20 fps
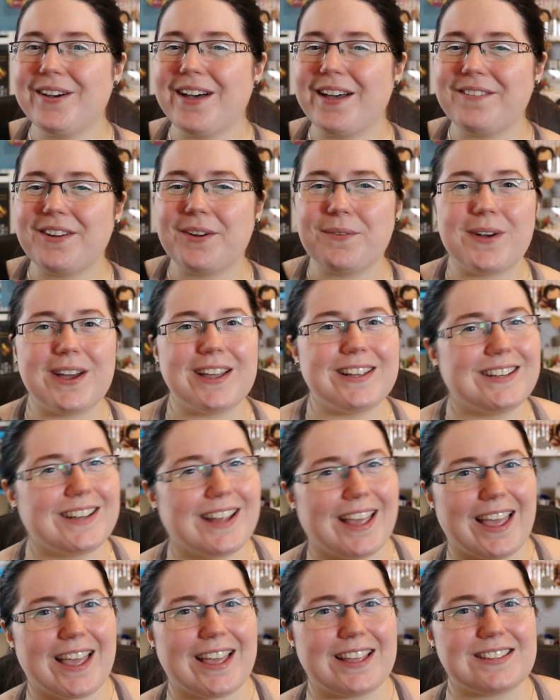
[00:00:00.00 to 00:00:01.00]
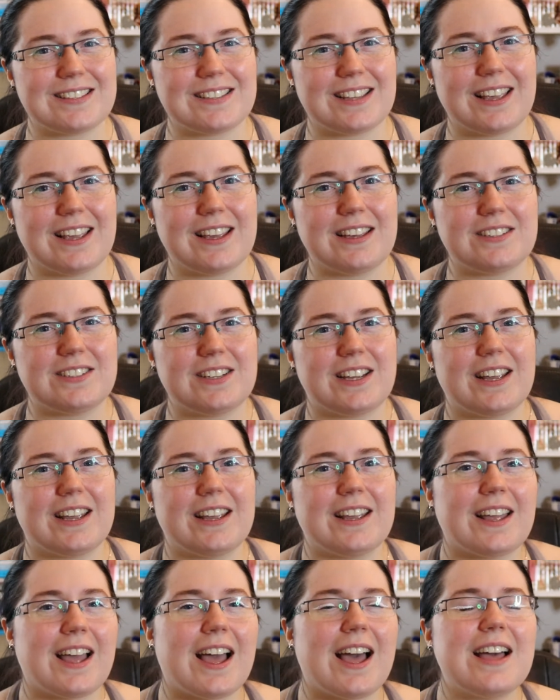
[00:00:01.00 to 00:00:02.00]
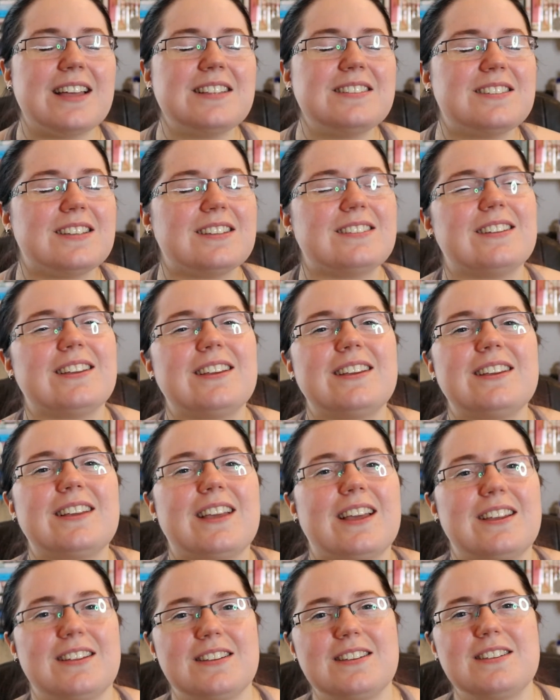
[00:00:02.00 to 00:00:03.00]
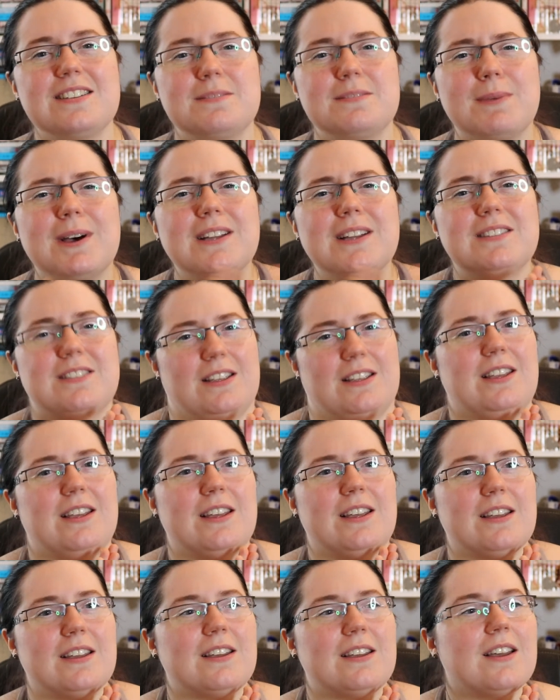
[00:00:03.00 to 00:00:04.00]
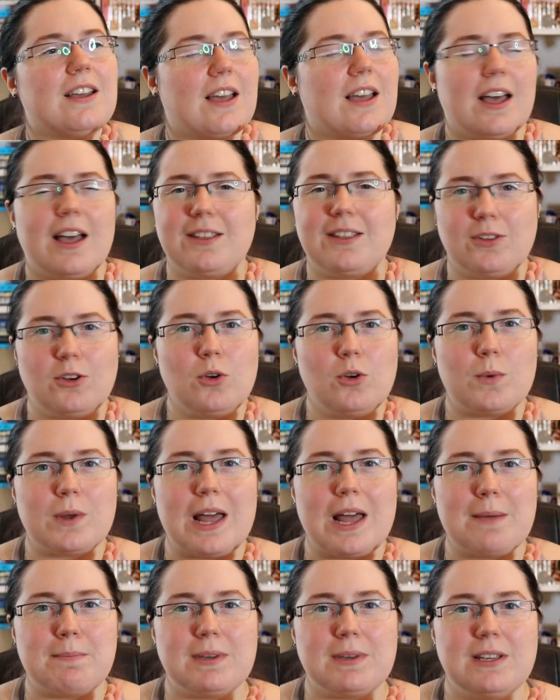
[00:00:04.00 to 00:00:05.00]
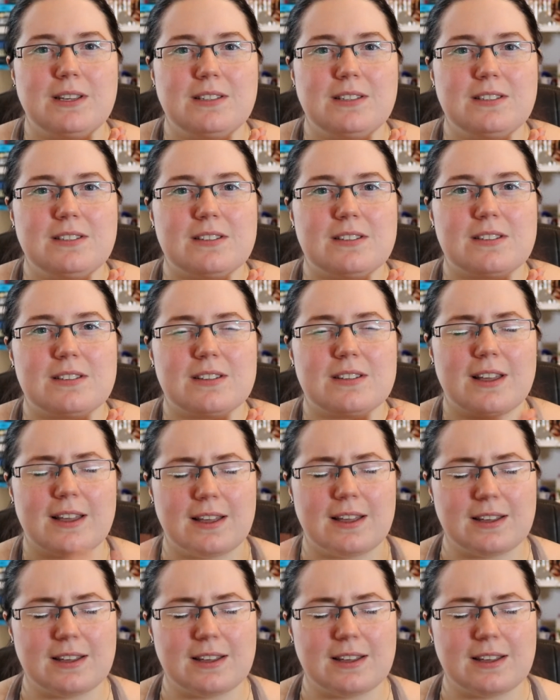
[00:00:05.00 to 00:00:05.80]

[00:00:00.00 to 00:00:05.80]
everyone, it's AJ and today is Monday and you know what that means.